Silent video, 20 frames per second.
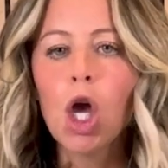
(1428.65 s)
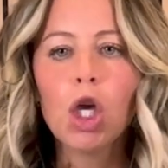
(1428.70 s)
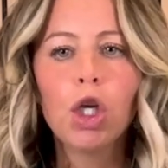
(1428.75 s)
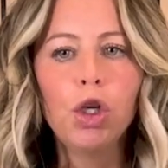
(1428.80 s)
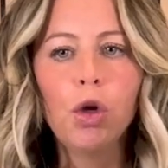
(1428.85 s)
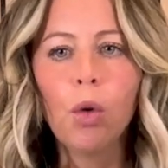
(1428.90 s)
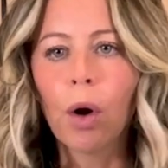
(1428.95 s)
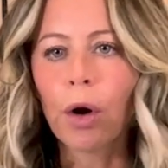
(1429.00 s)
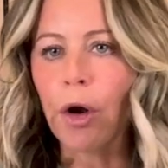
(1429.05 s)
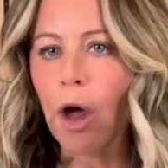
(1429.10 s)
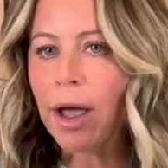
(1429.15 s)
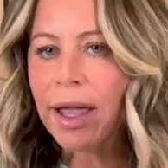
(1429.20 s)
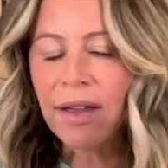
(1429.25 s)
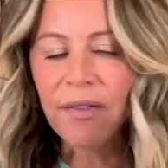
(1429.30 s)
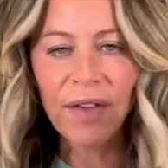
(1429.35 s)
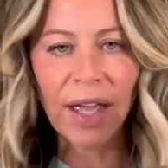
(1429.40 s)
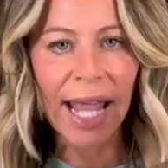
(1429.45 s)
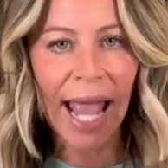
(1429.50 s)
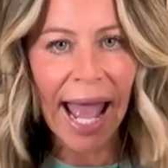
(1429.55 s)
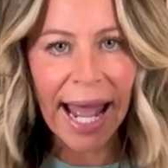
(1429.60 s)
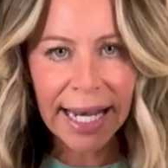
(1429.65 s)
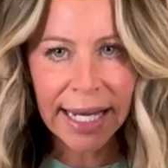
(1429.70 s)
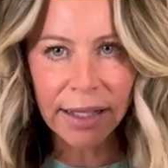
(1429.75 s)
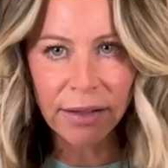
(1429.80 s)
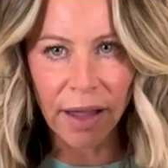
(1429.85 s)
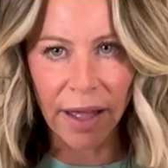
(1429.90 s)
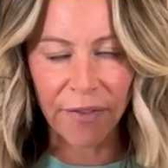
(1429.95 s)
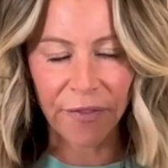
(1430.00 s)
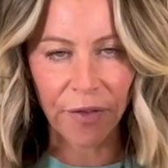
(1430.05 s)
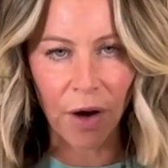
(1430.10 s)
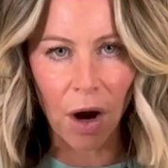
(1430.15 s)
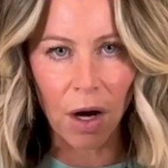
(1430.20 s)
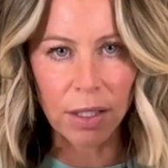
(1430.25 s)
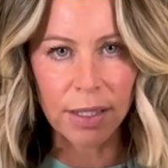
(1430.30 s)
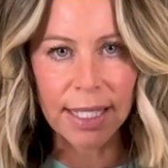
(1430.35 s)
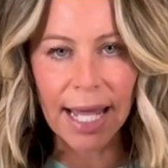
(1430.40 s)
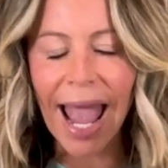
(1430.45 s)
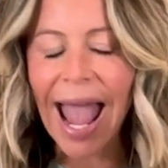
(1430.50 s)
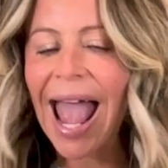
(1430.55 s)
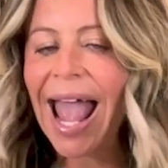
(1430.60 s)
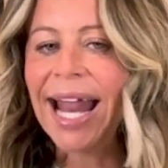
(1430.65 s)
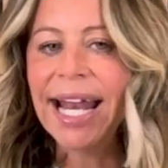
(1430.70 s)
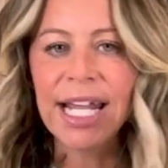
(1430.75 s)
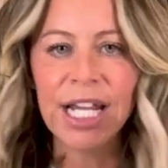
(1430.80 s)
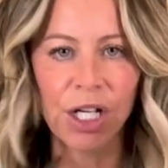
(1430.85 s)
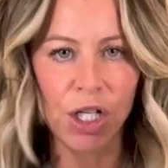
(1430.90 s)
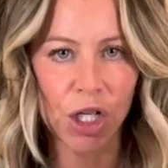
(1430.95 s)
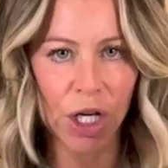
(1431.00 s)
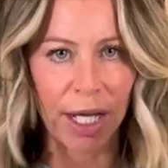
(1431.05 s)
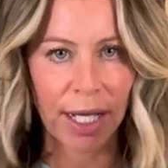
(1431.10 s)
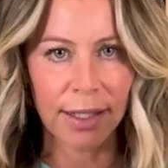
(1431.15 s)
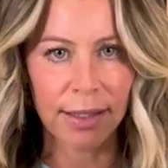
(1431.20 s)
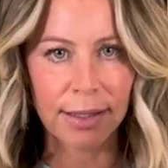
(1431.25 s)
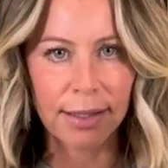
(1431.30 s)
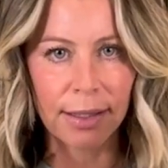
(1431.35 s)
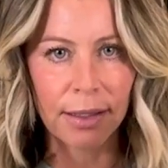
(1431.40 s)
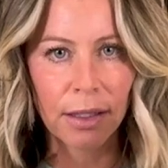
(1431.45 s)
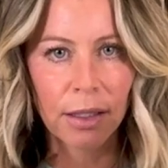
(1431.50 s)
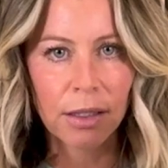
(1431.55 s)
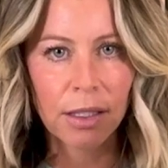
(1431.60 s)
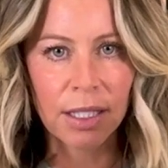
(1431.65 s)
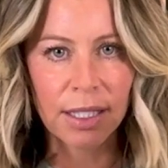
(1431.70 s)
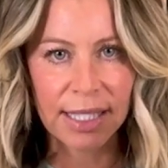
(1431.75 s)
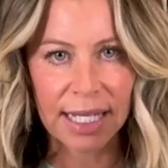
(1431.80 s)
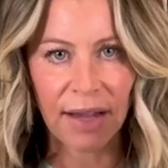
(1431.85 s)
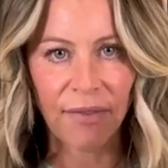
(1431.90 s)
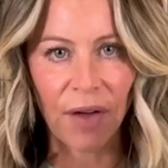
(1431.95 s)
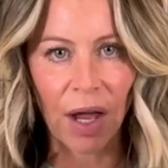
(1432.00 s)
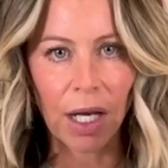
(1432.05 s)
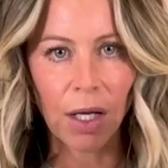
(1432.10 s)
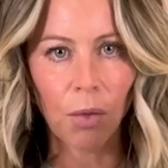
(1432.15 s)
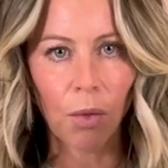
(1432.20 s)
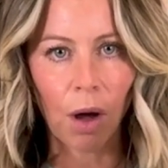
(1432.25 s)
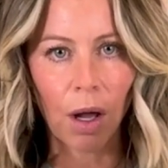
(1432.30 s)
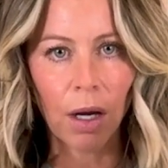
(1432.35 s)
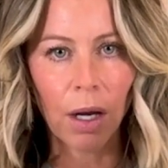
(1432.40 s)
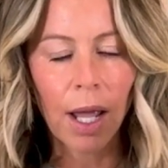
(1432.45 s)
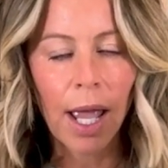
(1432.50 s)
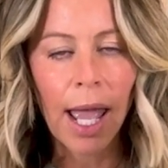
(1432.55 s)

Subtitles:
You are not giving any lifeguards any chance to save anyone.